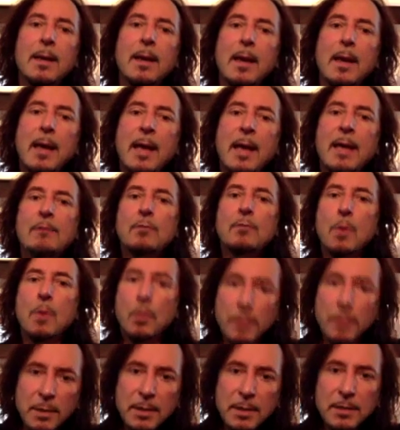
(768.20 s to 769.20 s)
and
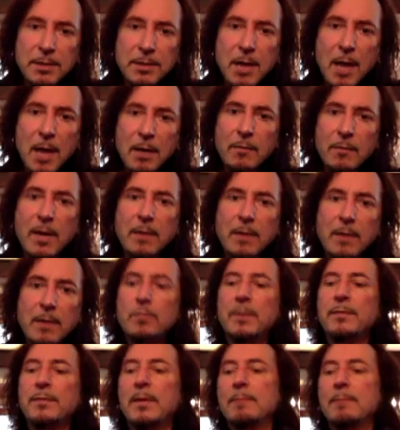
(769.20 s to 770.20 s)
wrote an entire record
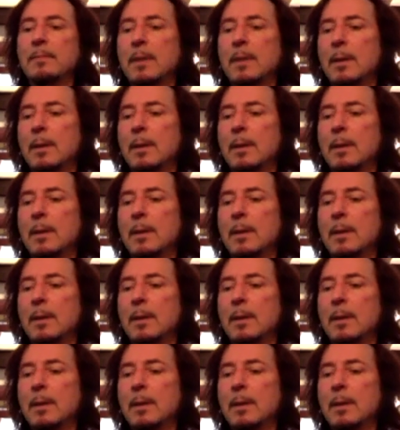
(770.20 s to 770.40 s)
with them.